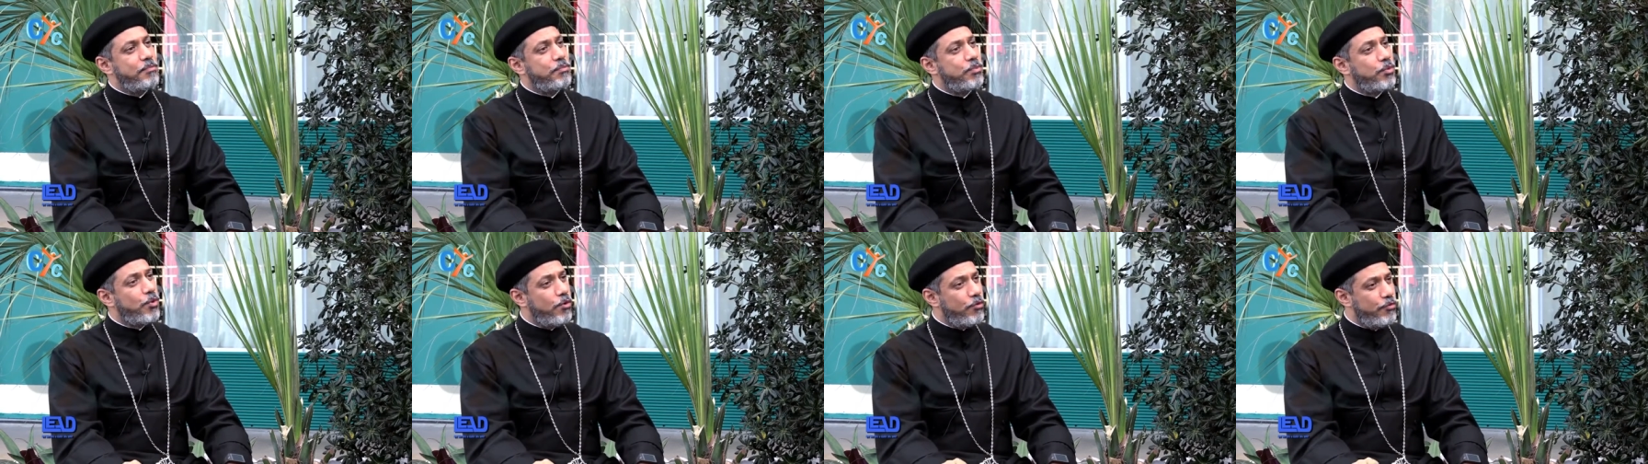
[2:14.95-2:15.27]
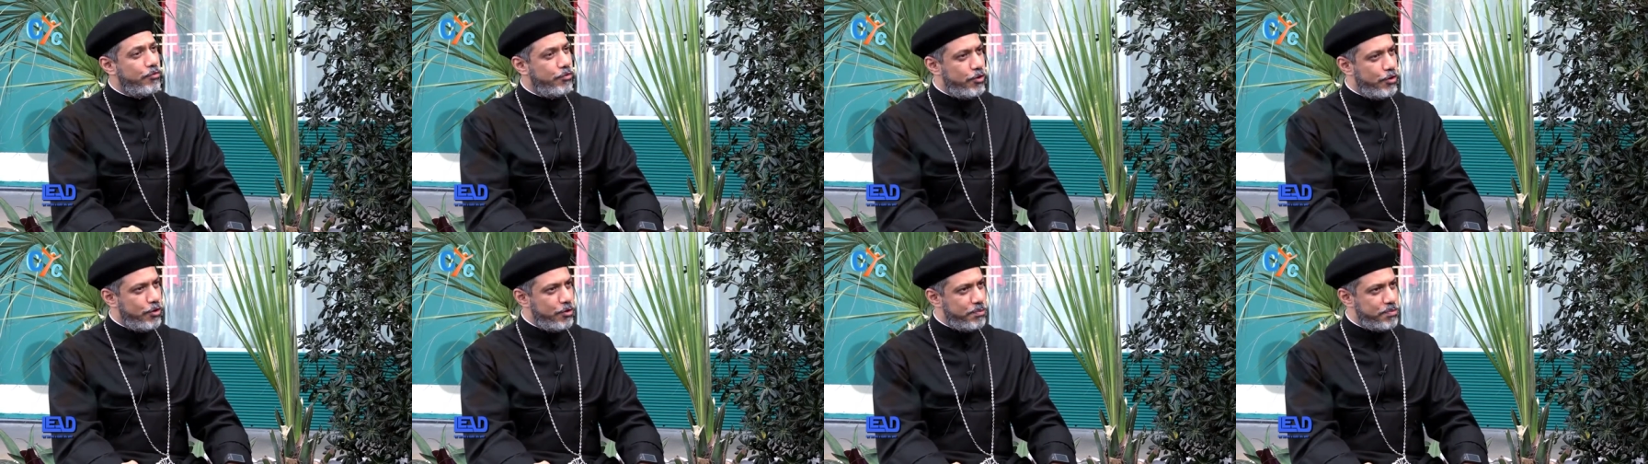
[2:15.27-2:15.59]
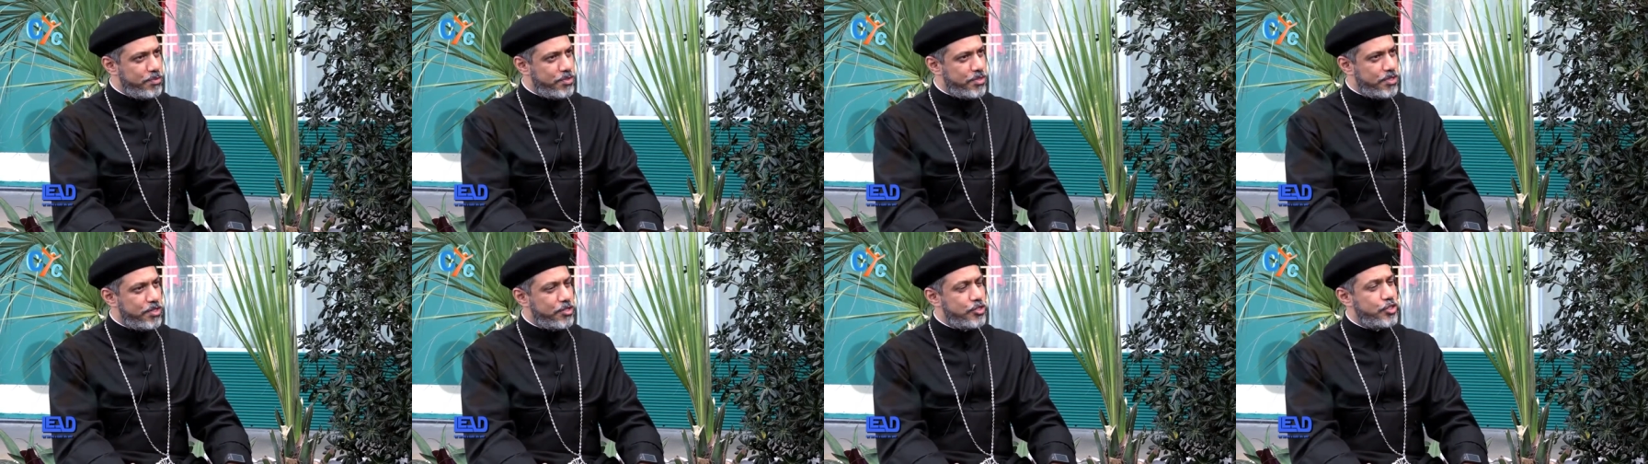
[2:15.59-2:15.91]

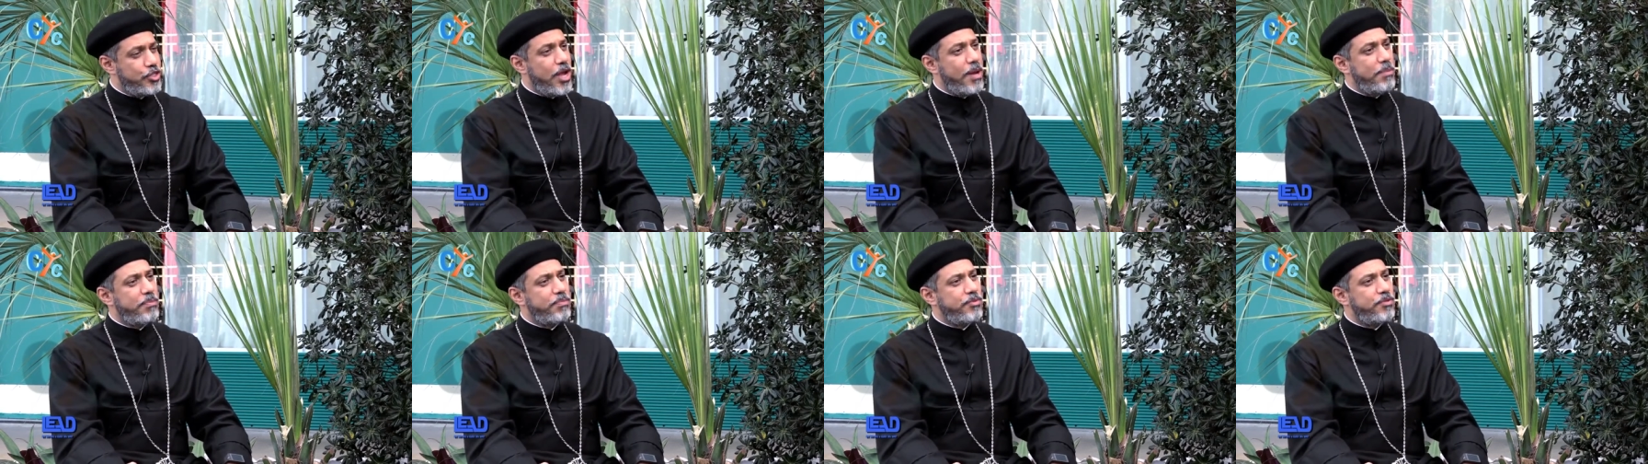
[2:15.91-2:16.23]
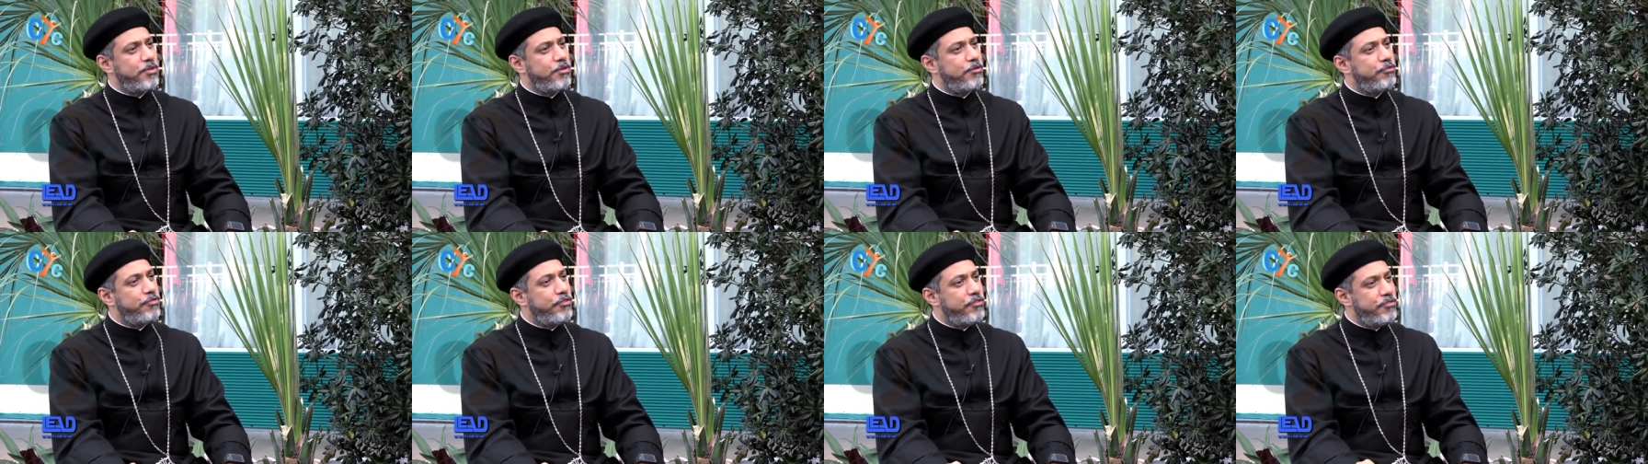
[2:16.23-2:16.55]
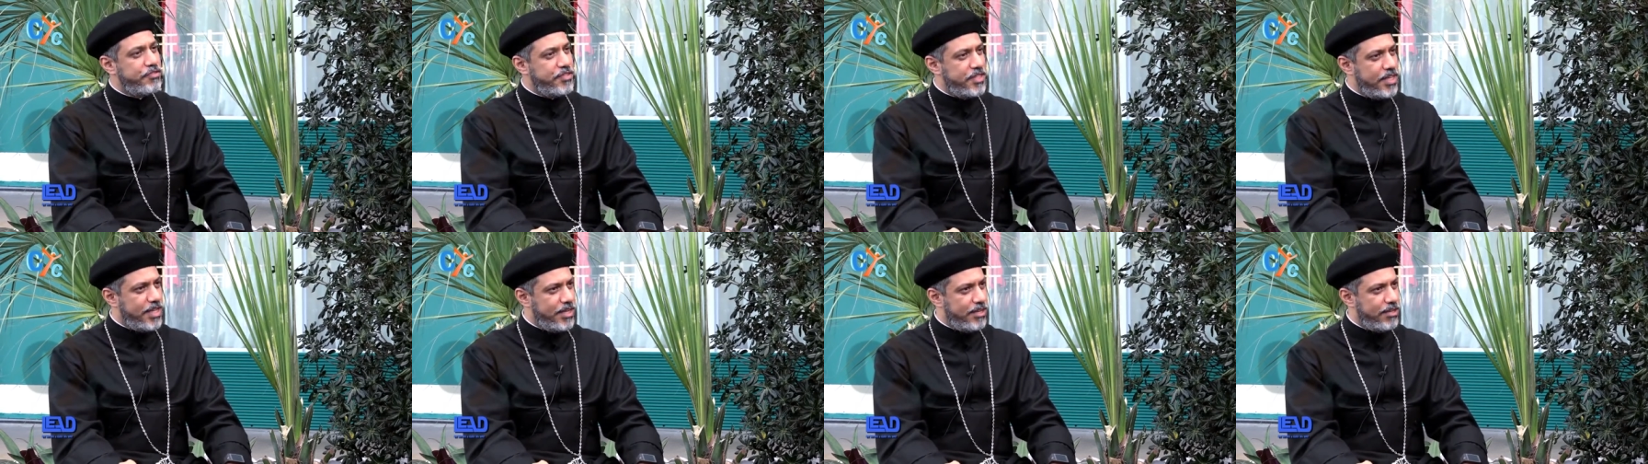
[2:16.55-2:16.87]
Proverbs chapter
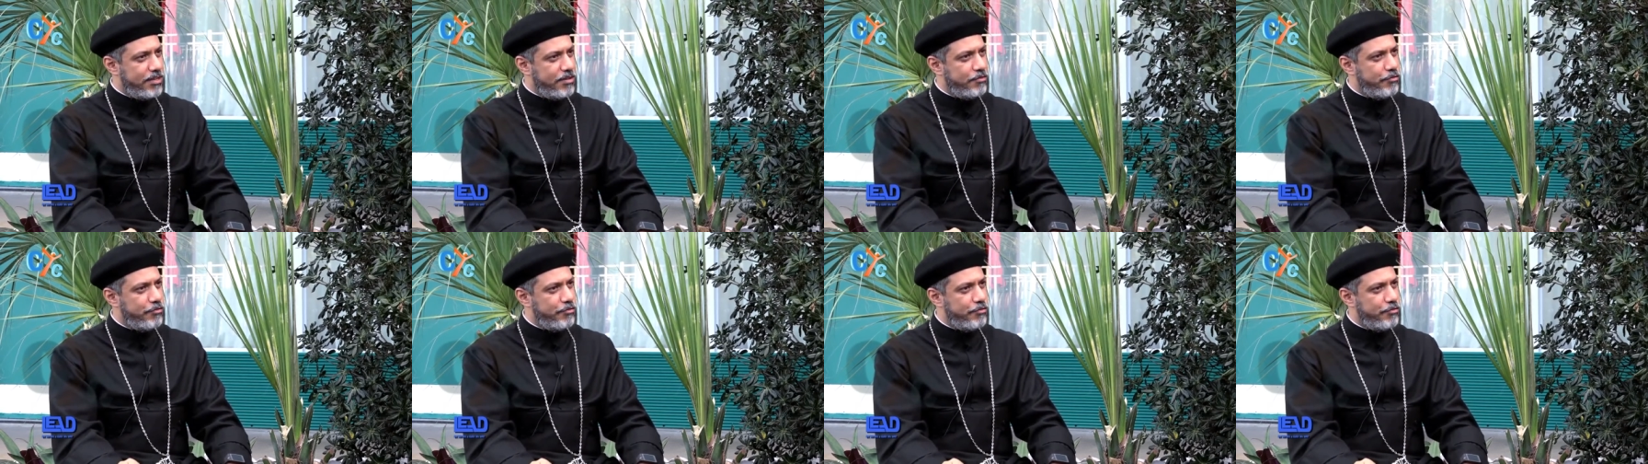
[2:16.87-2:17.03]
15,